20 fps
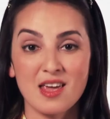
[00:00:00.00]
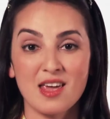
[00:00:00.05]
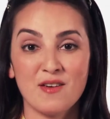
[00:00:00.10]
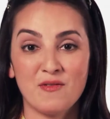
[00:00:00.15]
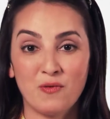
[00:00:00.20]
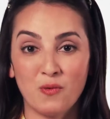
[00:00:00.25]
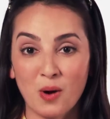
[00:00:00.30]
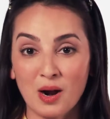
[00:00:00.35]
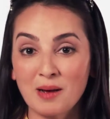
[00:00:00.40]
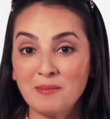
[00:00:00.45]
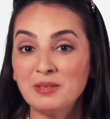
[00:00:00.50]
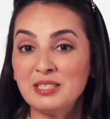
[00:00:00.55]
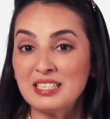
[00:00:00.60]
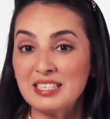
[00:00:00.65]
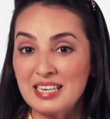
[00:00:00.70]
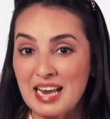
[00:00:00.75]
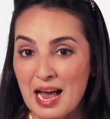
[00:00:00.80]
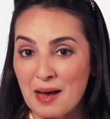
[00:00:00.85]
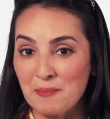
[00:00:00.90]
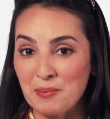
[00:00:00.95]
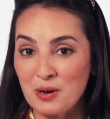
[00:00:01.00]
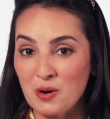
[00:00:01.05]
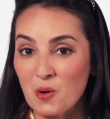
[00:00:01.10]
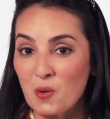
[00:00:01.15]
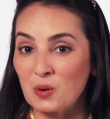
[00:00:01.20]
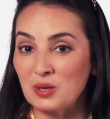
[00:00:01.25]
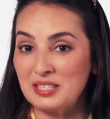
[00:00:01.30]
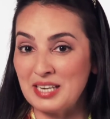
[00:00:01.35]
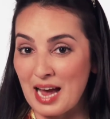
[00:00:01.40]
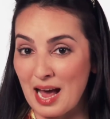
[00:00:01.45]
If what I'm snapping
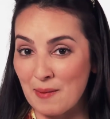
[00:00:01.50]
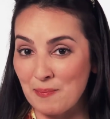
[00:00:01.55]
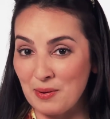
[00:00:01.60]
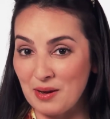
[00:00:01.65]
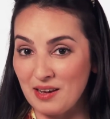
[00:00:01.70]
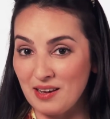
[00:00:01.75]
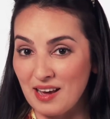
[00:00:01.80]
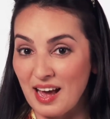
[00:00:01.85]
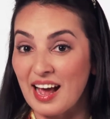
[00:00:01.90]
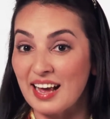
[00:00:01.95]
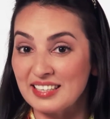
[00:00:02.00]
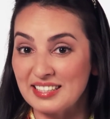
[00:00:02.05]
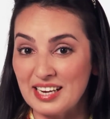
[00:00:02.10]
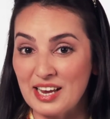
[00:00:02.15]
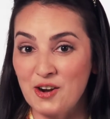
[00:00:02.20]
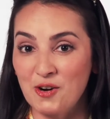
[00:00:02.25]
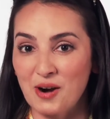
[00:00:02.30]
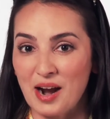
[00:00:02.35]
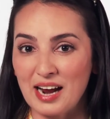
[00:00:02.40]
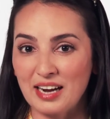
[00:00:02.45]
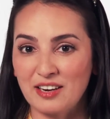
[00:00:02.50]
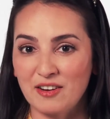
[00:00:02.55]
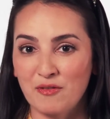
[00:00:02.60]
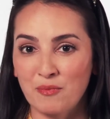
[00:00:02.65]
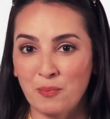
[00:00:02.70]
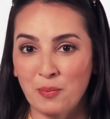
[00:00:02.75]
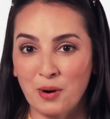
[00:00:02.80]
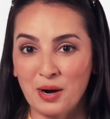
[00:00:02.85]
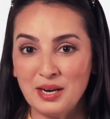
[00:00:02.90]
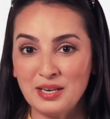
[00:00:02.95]
or tapping has interactive
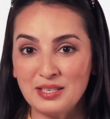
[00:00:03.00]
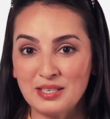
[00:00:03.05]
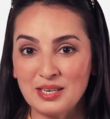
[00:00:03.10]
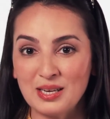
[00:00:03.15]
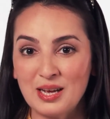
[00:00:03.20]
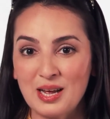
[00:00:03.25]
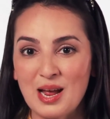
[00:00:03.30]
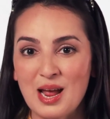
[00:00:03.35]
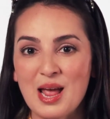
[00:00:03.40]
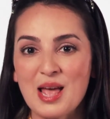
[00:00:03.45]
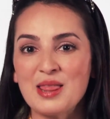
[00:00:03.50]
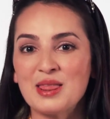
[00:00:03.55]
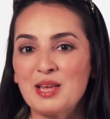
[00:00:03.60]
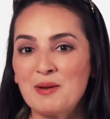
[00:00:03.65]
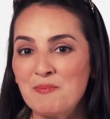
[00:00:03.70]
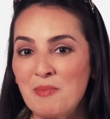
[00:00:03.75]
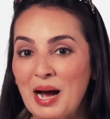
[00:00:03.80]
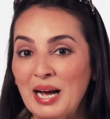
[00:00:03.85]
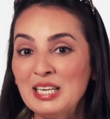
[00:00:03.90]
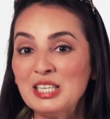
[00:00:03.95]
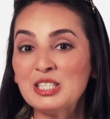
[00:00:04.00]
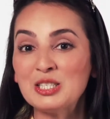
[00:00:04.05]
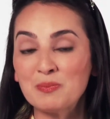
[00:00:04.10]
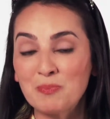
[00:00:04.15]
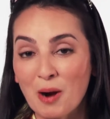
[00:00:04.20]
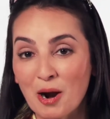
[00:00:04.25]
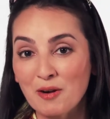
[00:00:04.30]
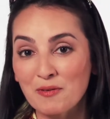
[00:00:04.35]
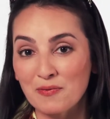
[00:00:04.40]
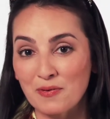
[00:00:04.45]
print, then my
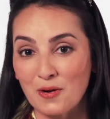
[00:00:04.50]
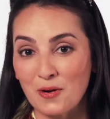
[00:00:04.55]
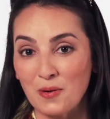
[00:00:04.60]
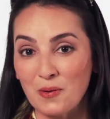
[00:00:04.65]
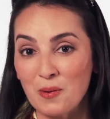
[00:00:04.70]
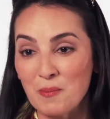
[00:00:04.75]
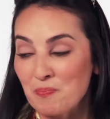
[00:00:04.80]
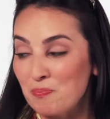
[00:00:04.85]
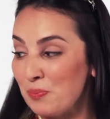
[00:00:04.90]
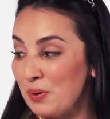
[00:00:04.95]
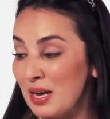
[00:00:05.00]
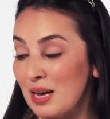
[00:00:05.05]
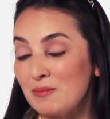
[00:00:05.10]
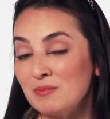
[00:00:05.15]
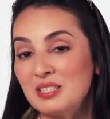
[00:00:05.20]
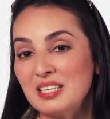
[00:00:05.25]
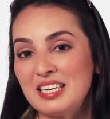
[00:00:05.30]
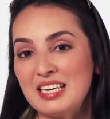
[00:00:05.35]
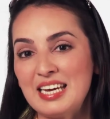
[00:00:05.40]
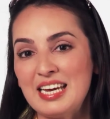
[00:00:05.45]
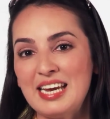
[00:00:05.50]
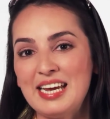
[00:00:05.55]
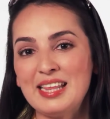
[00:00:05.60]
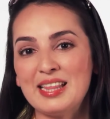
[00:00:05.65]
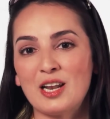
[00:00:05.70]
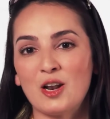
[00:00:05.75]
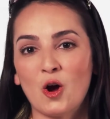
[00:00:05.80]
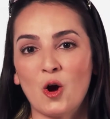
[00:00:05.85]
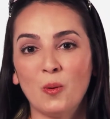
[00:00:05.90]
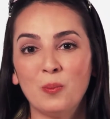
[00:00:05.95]
smartphone becomes a key
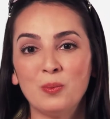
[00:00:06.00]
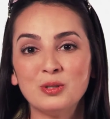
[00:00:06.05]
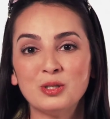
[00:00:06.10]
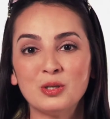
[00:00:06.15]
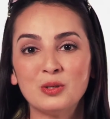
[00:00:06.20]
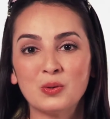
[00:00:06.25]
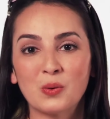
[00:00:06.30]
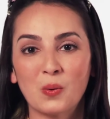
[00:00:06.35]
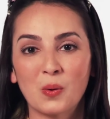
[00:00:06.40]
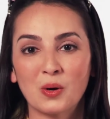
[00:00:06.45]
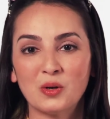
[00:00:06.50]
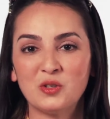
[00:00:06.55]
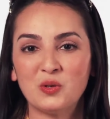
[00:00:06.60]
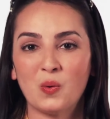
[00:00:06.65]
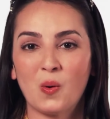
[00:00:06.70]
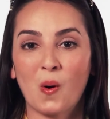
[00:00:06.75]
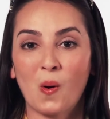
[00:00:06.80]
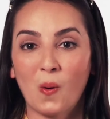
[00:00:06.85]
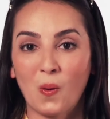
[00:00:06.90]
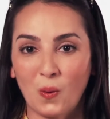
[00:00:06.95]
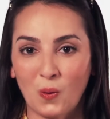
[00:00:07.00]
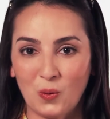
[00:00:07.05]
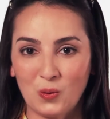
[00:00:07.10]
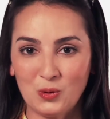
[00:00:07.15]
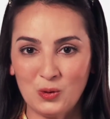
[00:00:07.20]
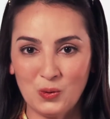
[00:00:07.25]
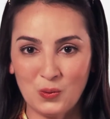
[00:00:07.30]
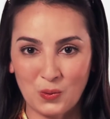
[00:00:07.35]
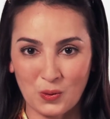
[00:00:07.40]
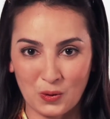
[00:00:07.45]
that opens a door to a whole
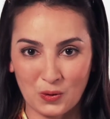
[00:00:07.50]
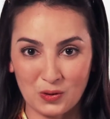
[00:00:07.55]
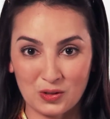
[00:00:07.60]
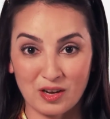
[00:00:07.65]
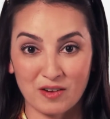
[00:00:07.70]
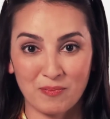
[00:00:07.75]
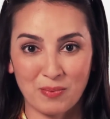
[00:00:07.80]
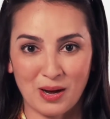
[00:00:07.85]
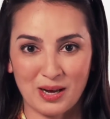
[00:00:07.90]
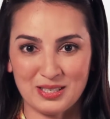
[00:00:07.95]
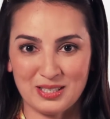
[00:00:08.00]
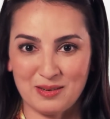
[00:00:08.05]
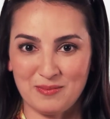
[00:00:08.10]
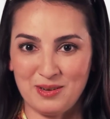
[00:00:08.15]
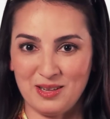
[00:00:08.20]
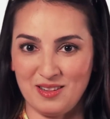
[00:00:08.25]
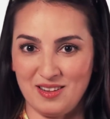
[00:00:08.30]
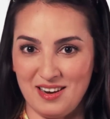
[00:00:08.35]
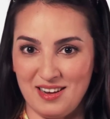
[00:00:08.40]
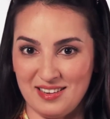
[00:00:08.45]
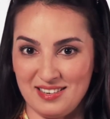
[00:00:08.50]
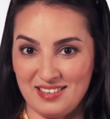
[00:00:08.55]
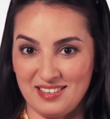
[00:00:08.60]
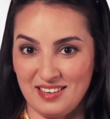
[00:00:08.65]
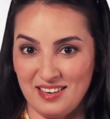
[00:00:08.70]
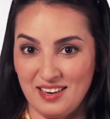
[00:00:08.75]
new world of possibilities.